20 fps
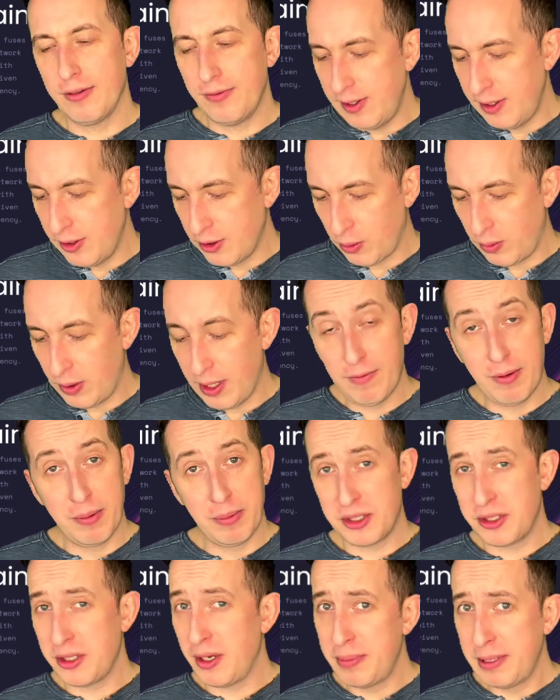fees or whatever,
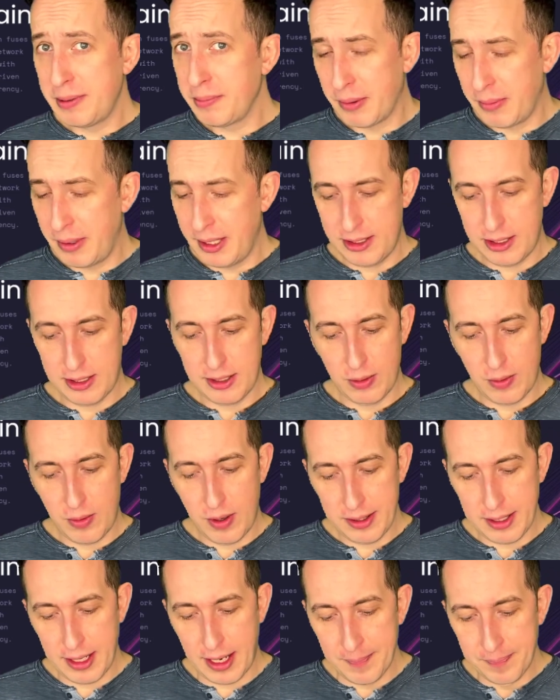but some people might still
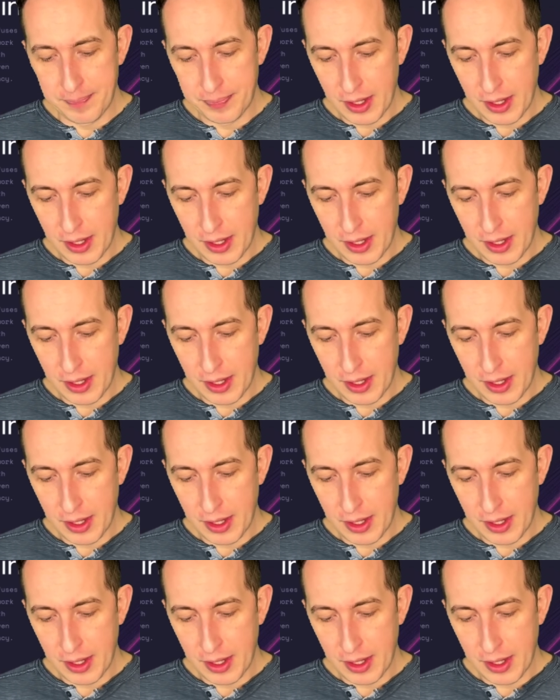want that.